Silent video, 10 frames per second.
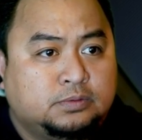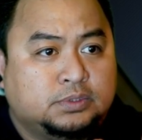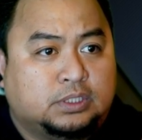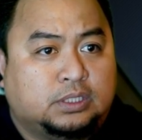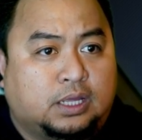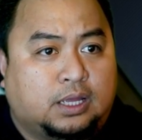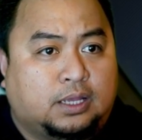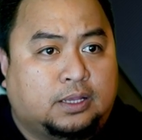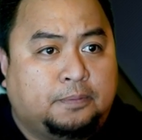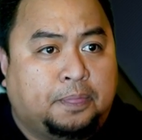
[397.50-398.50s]
in
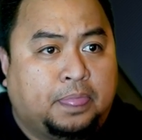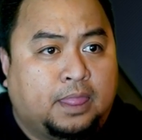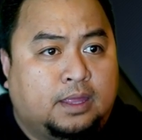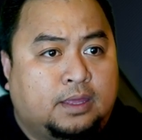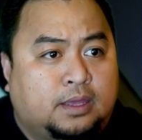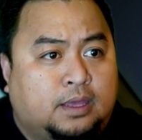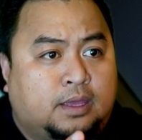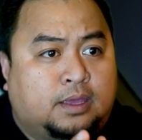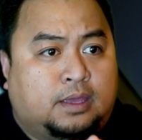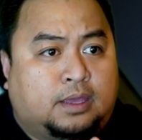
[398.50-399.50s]

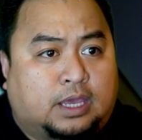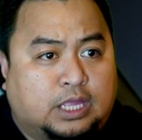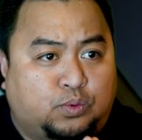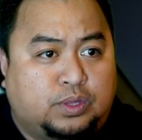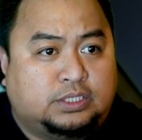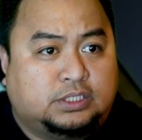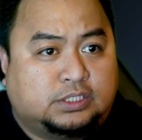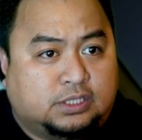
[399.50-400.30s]
26,